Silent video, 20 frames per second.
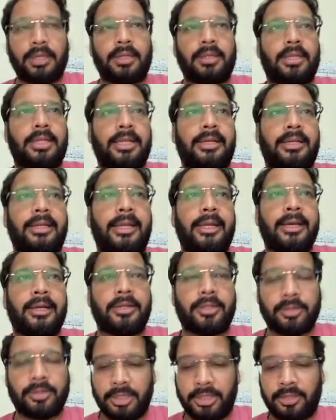Then here
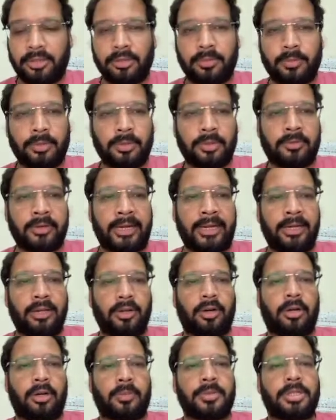you need to provide
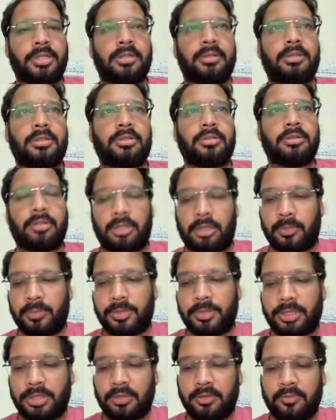options. So
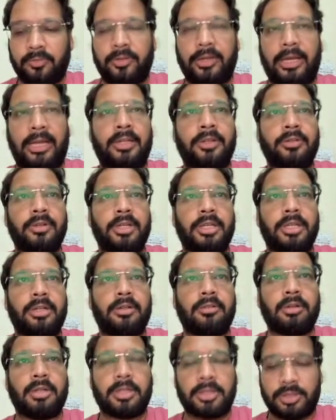option value
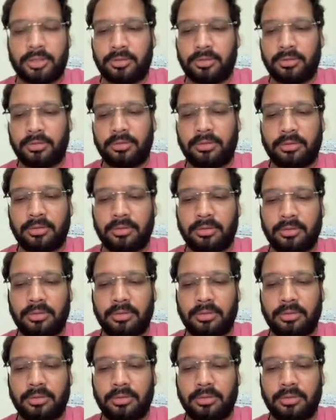equals to